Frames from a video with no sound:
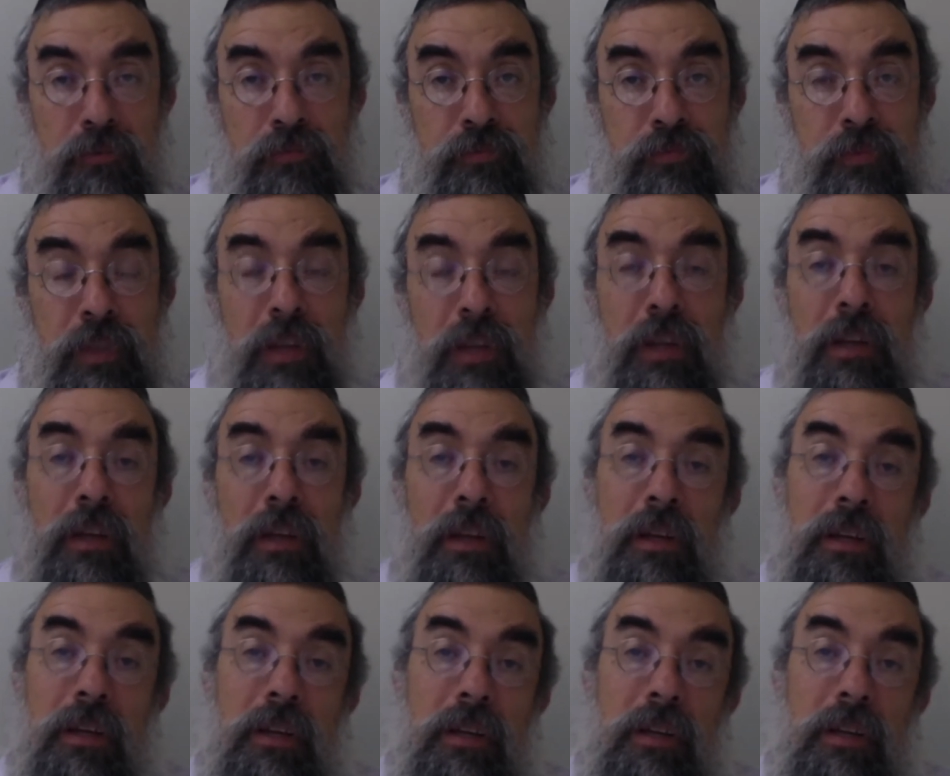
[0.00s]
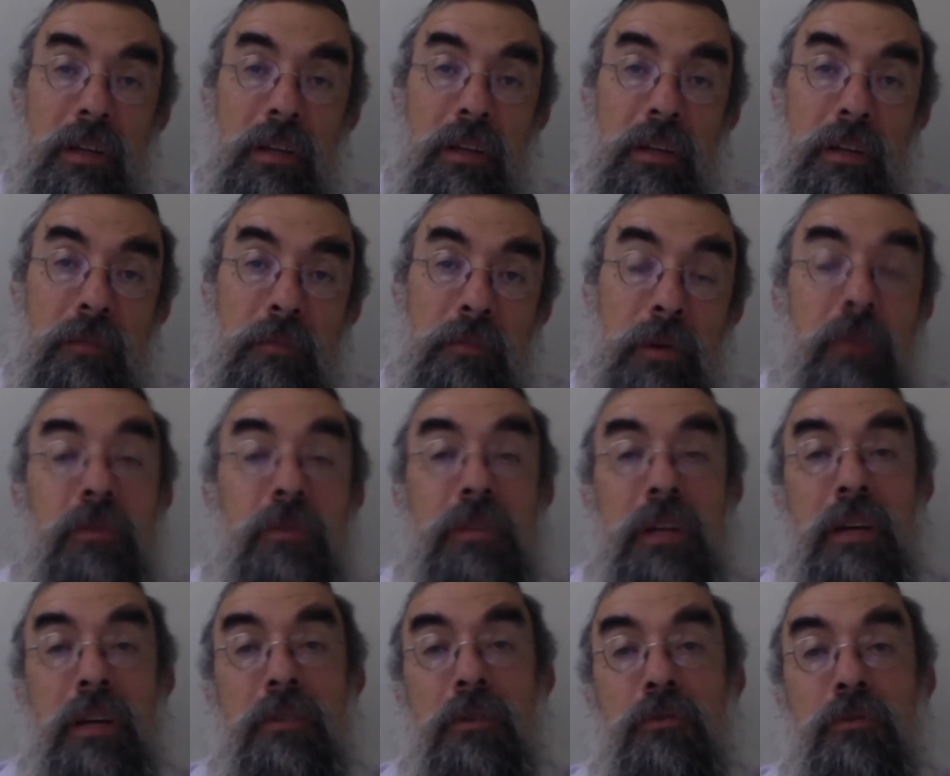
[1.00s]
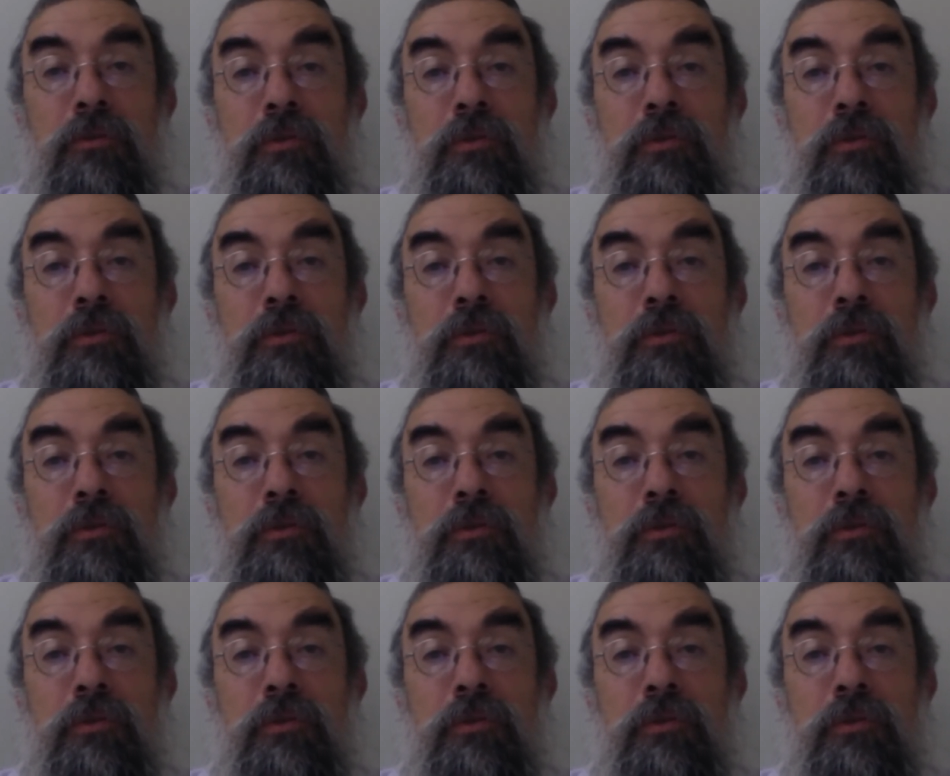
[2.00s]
that is visible and close to you.